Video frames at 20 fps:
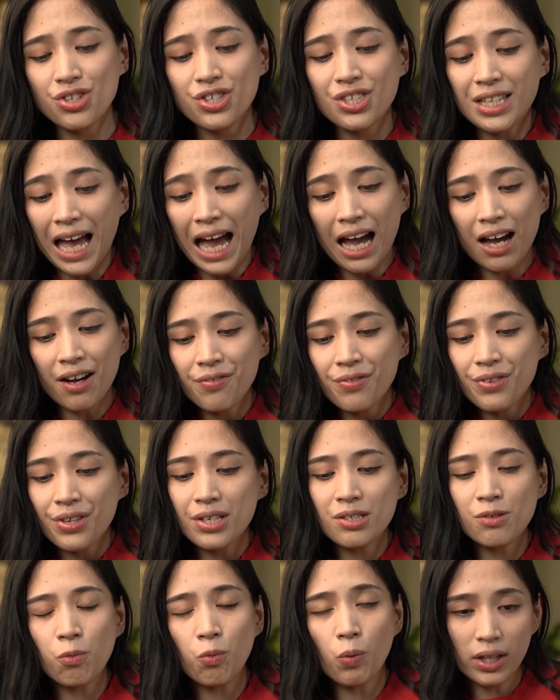just have
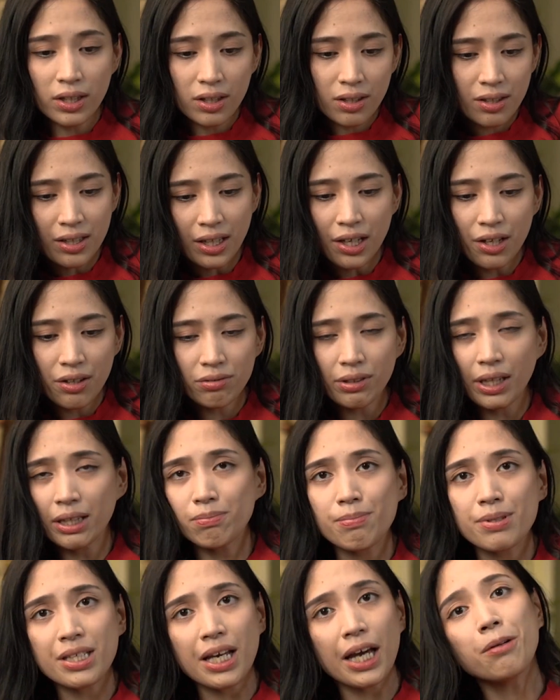this one thing right
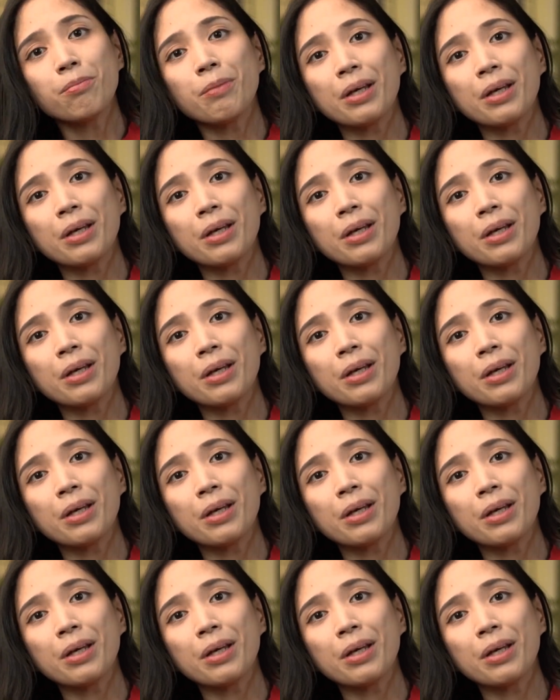beside